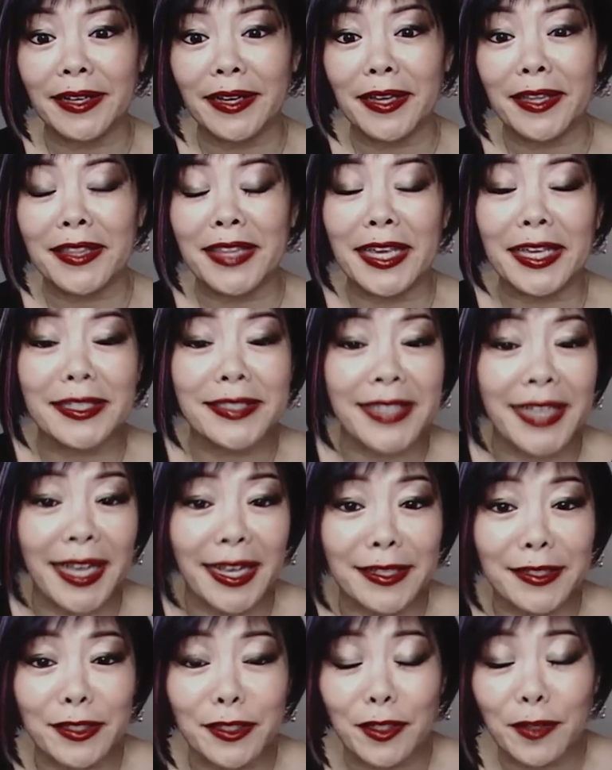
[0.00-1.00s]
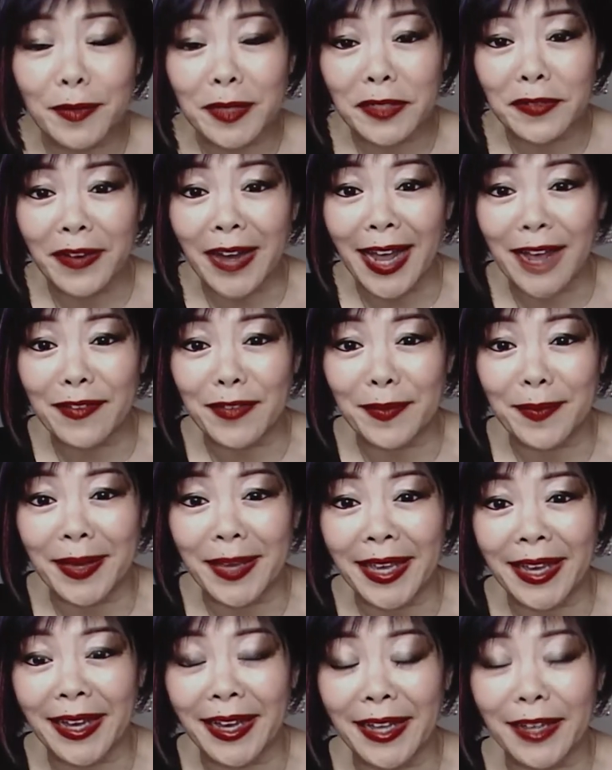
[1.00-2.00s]
Thanks again so much for having
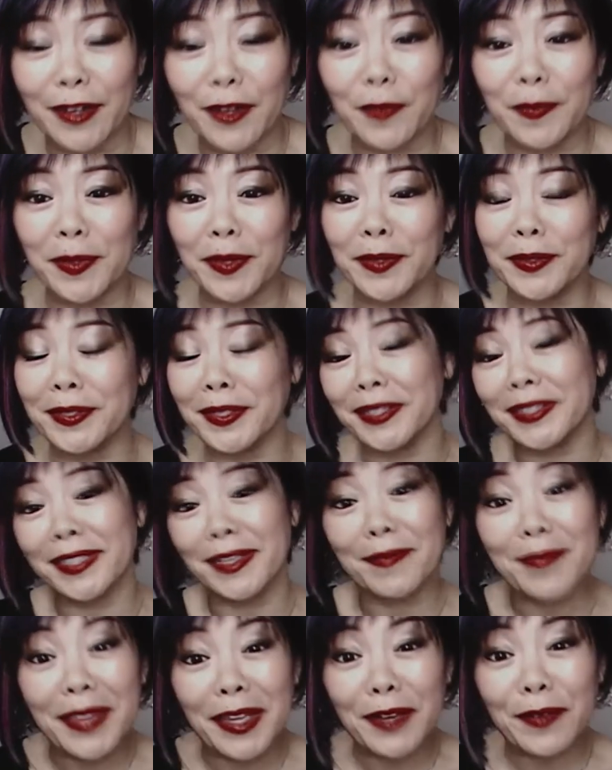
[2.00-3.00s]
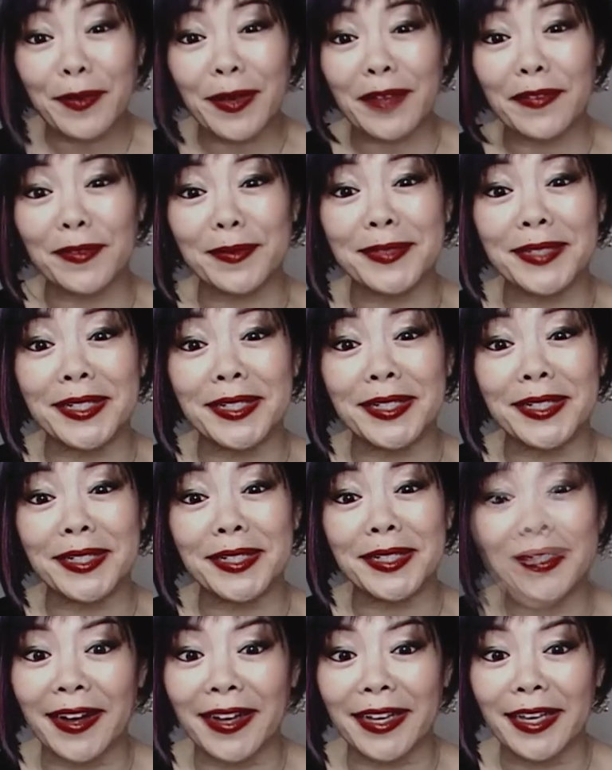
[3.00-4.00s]
me. I hope you took something away from today's
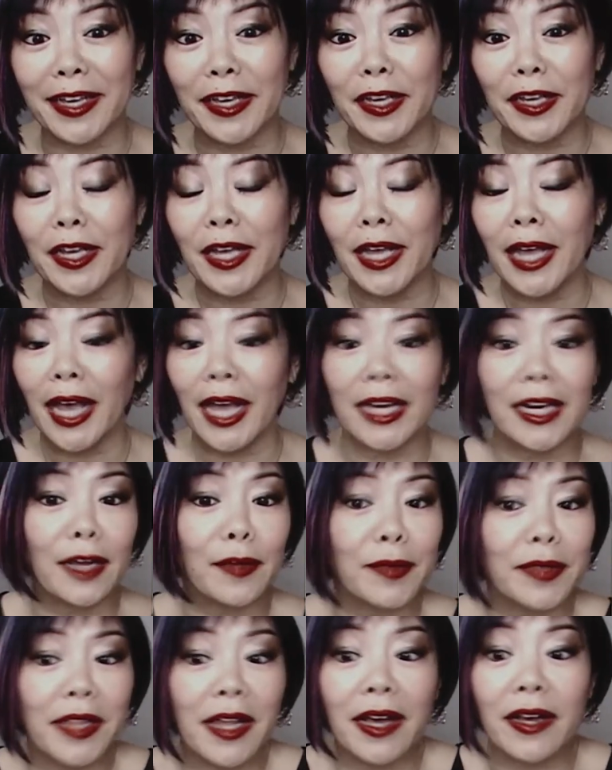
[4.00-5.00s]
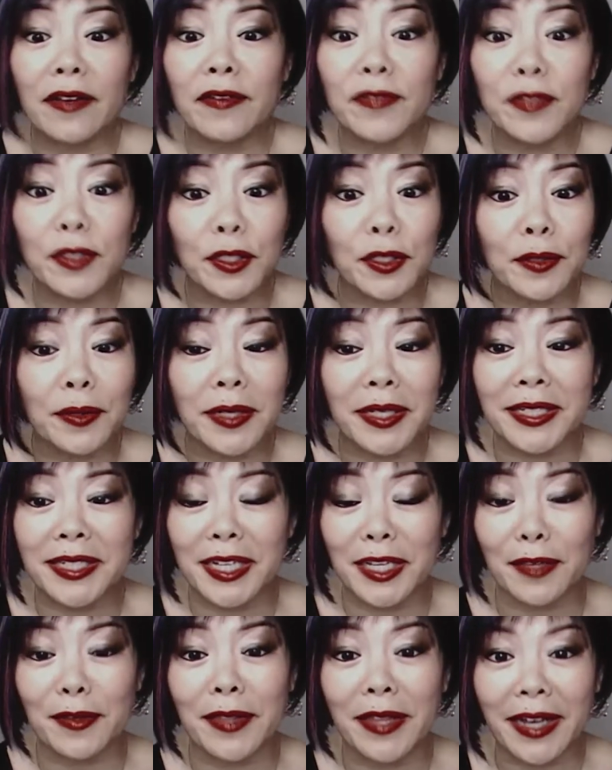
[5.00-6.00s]
talk, and I would love to
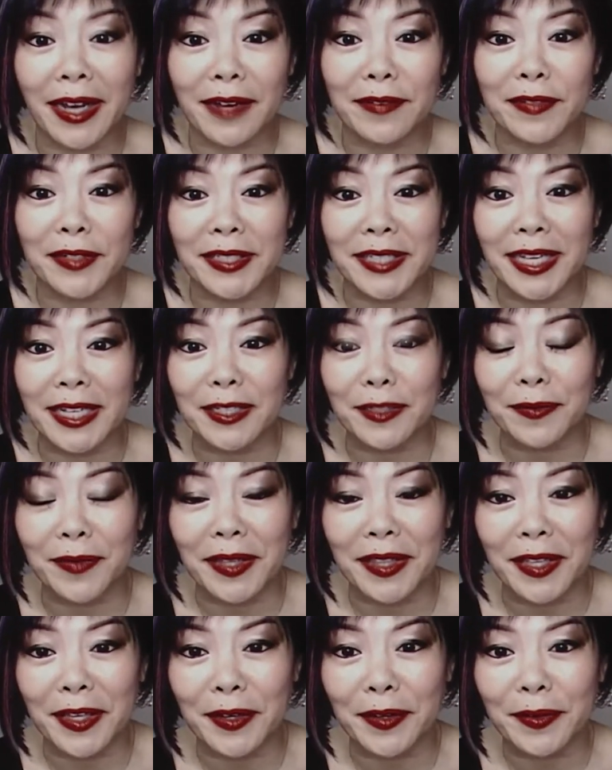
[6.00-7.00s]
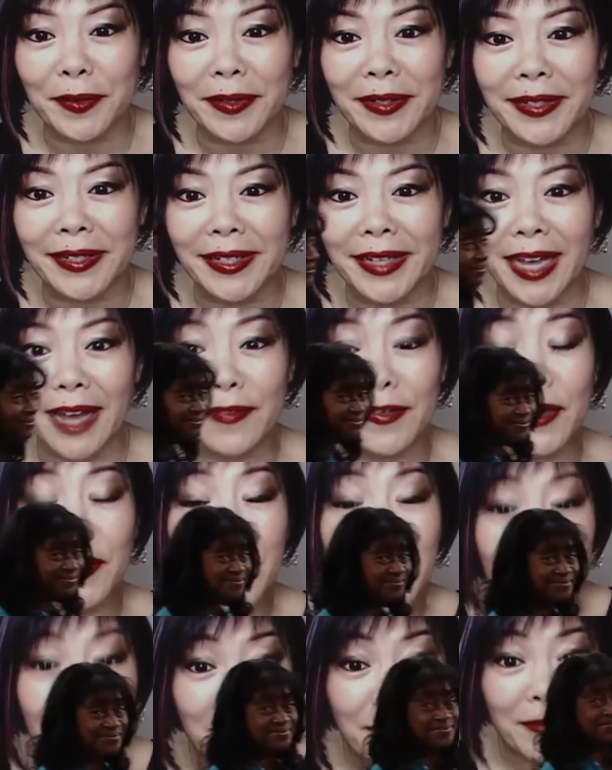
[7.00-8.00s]
continue the conversation with you. Have a
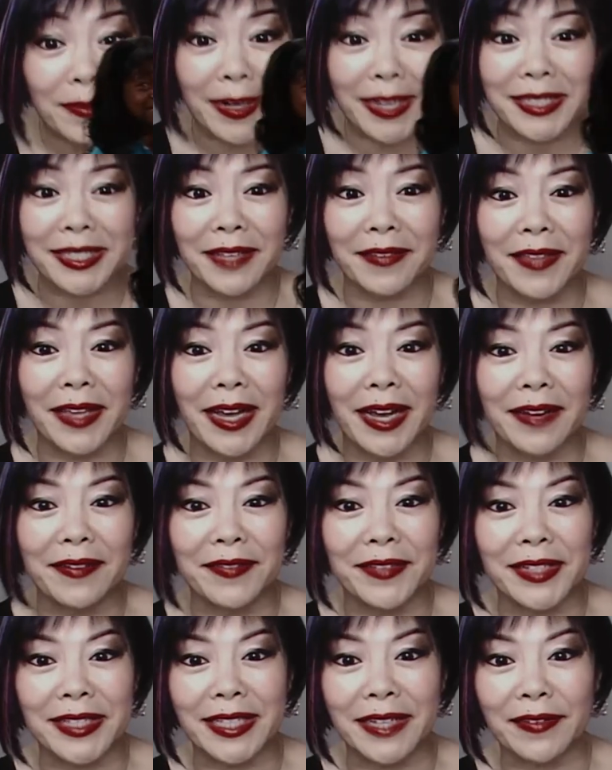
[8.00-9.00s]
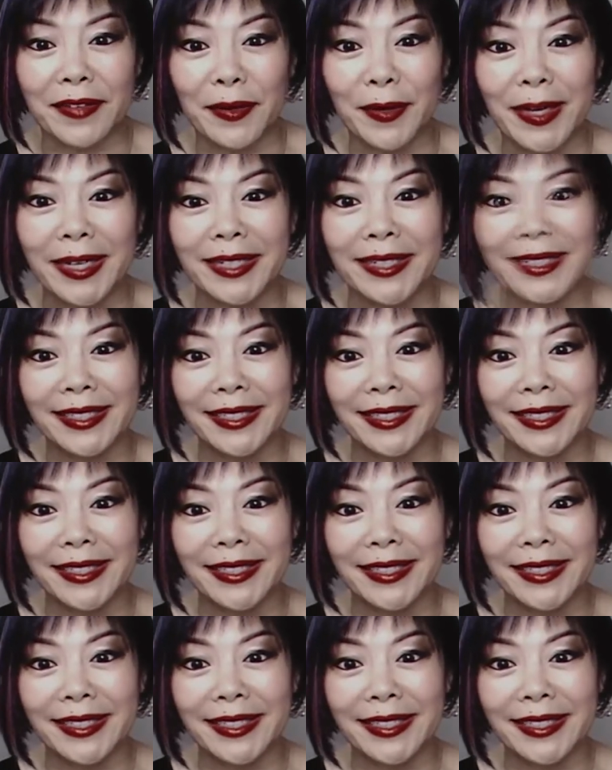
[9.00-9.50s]
great rest of the conference, everyone.